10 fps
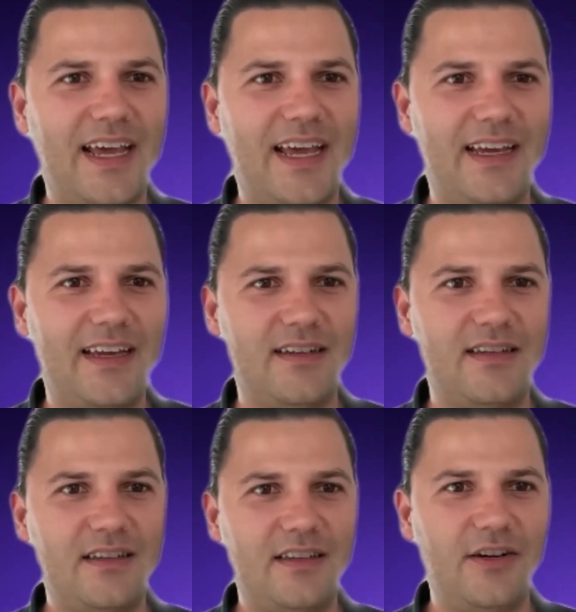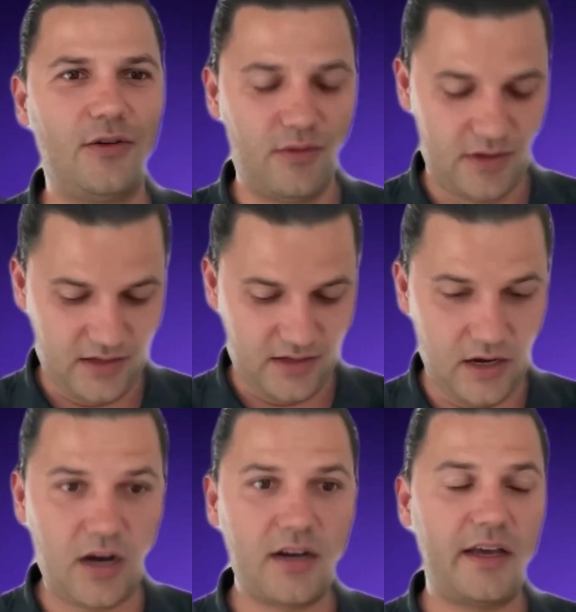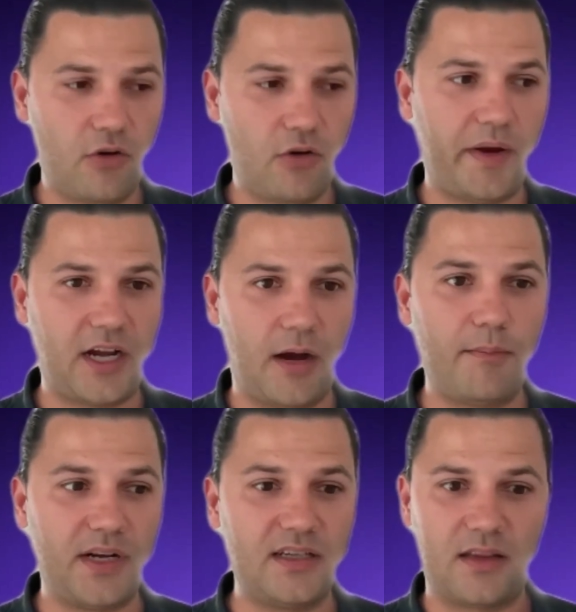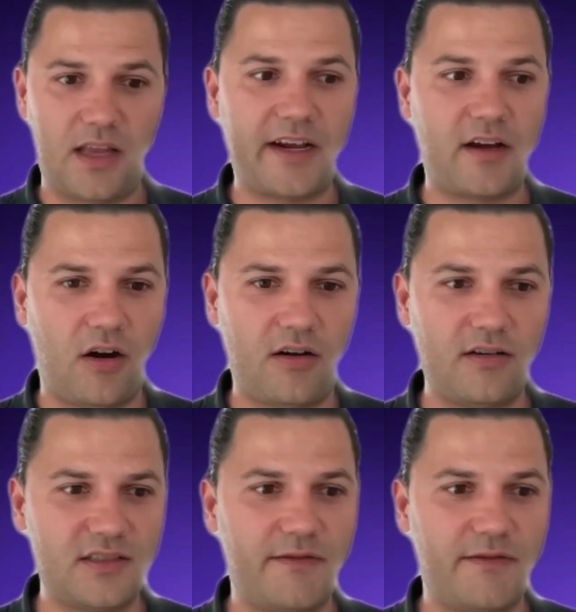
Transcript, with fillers: And, you know, young and growing companies like ours,